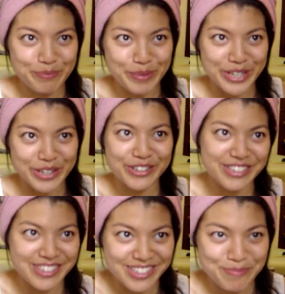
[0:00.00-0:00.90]

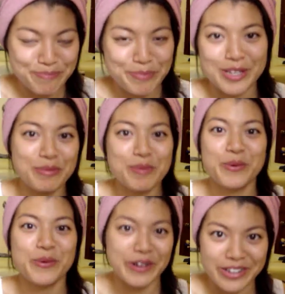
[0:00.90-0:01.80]
because some
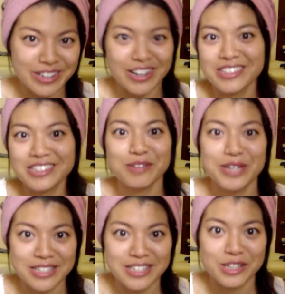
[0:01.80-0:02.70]
people were asking
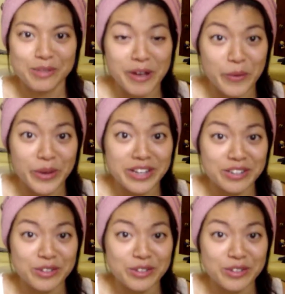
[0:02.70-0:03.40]
me to tell them how it went,